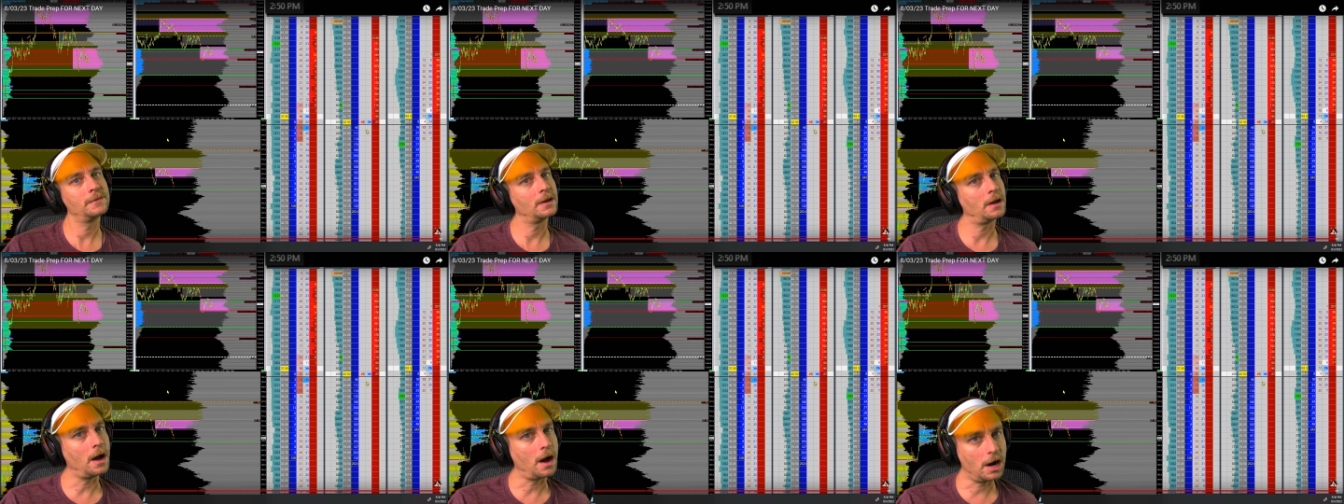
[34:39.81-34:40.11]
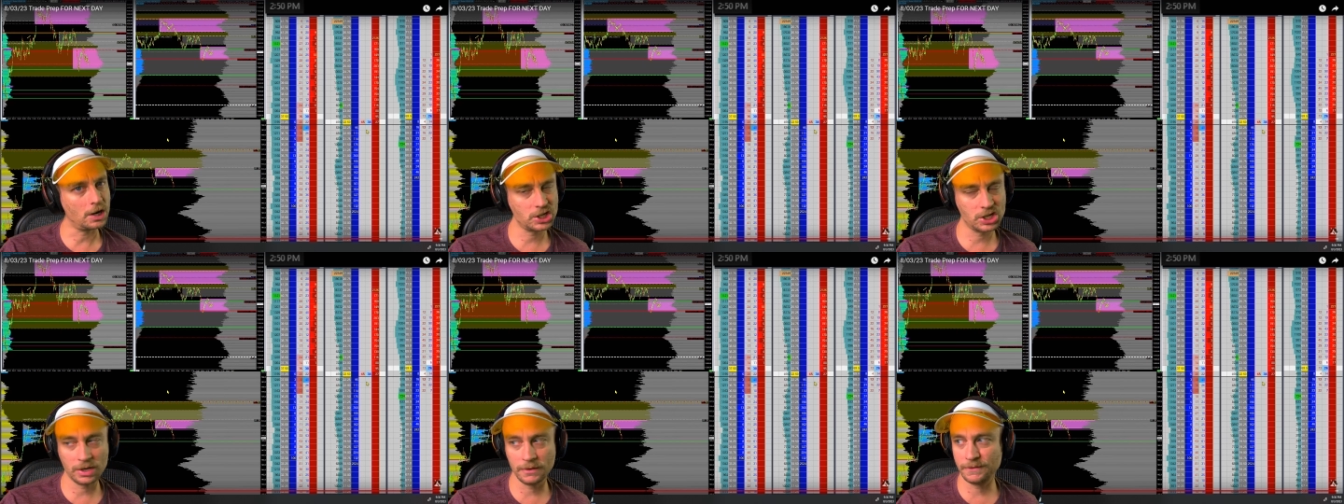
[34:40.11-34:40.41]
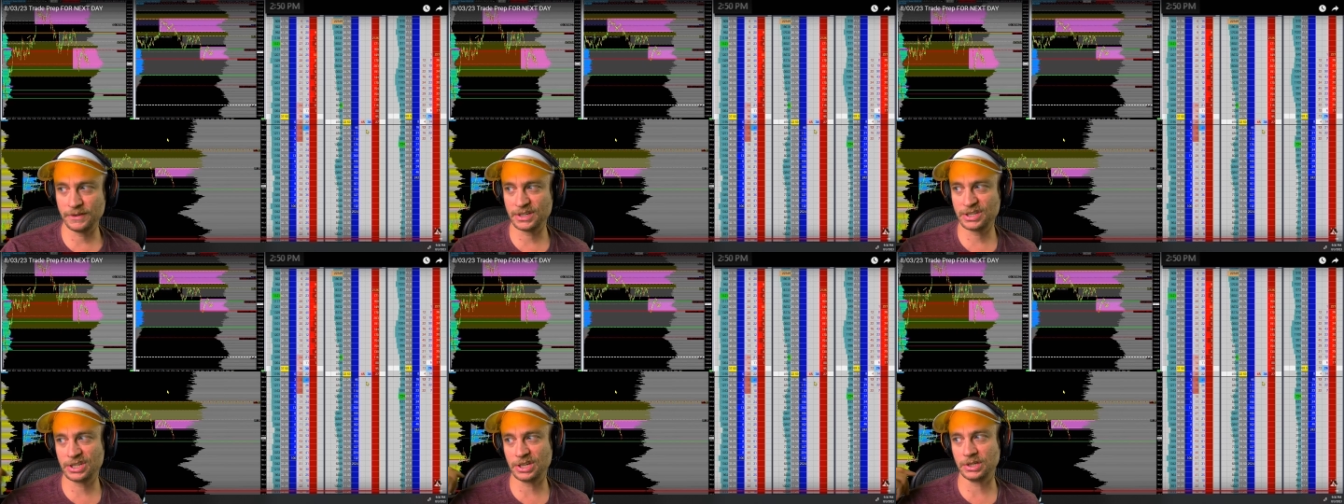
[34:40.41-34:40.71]
Auction
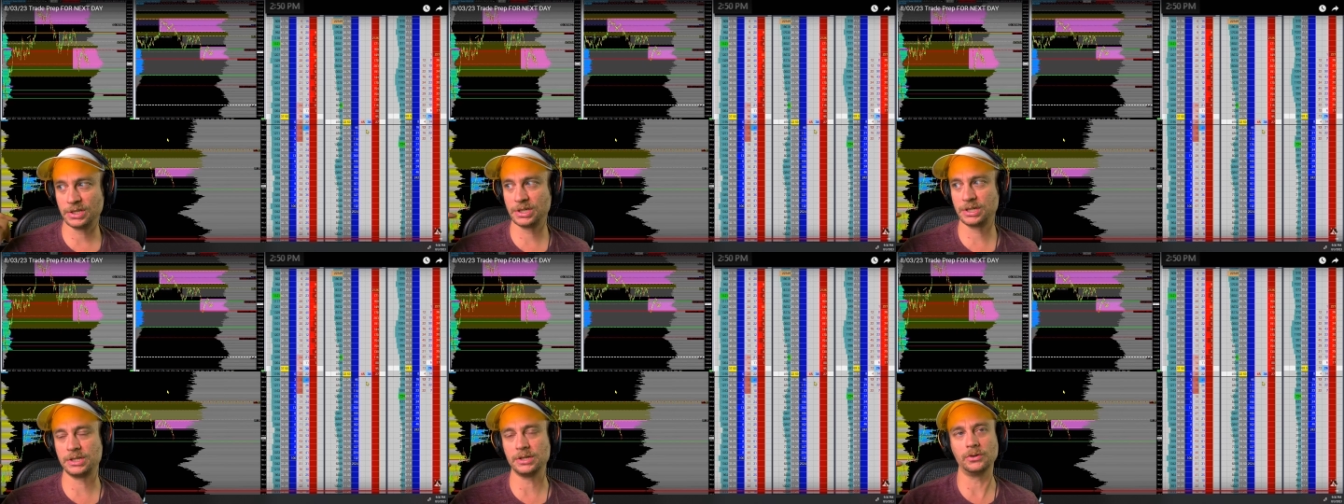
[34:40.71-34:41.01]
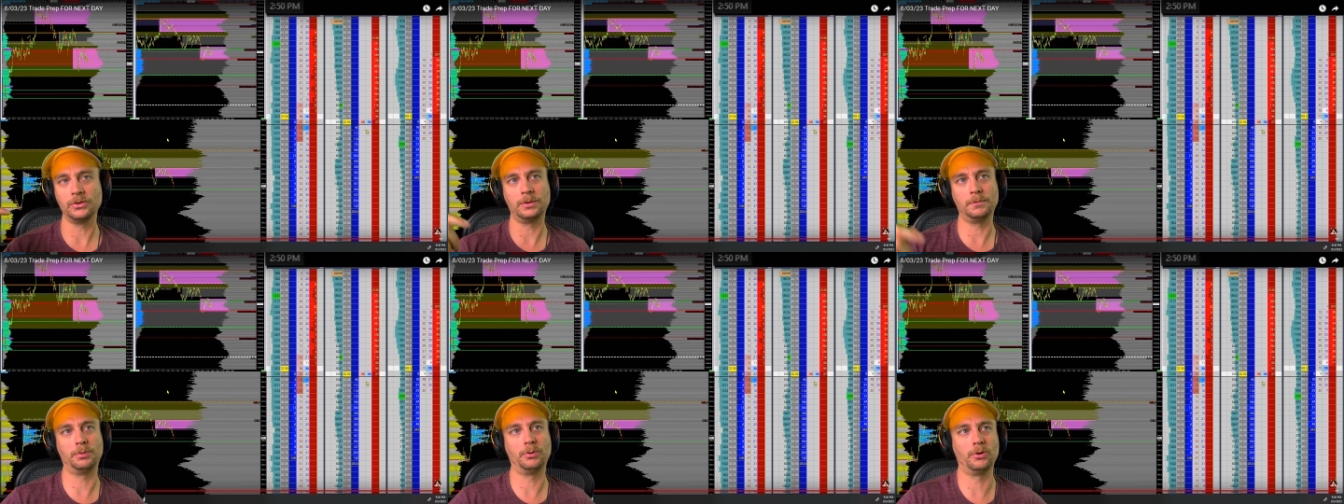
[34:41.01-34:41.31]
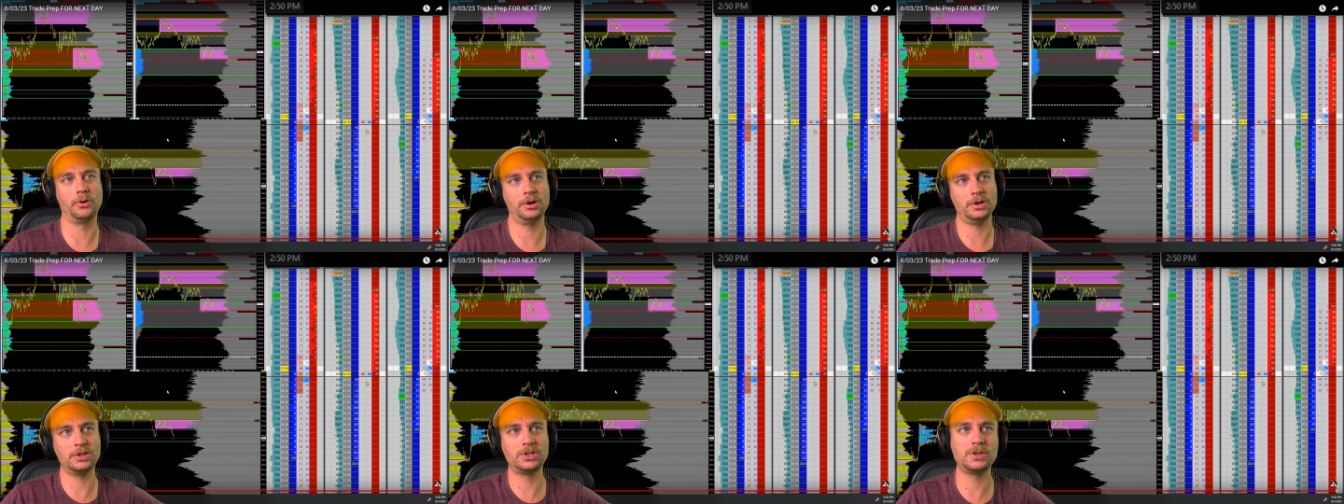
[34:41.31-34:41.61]
vista is still
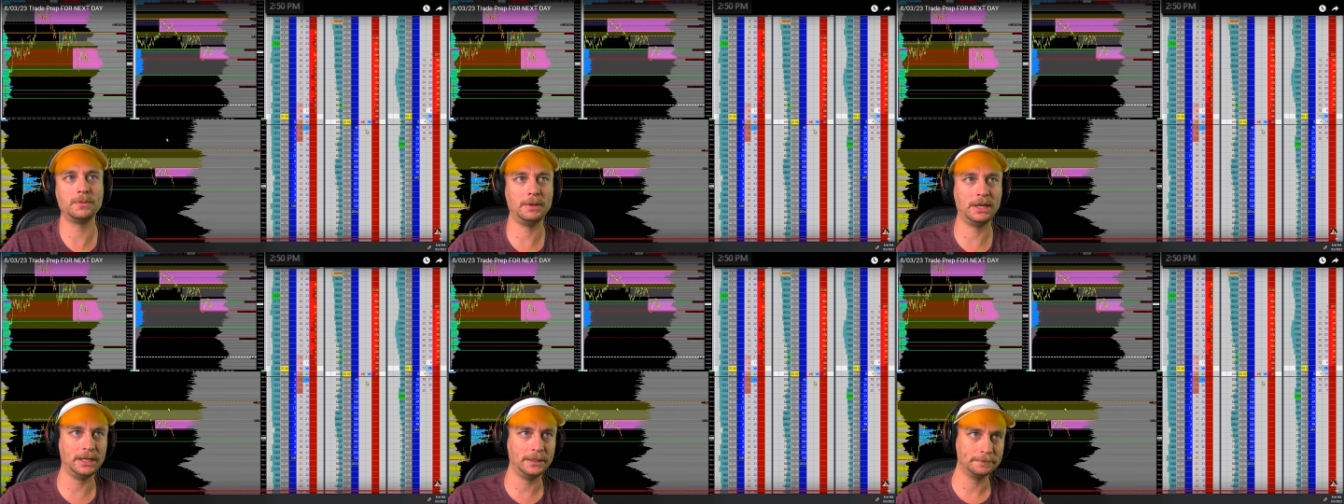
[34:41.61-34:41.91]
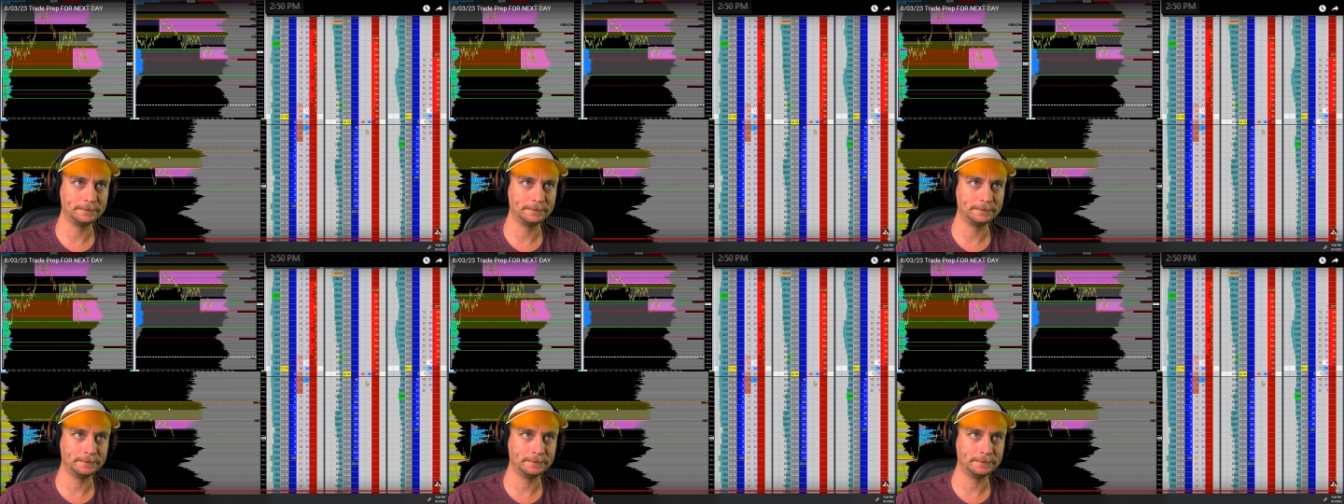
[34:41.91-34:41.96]
important to me.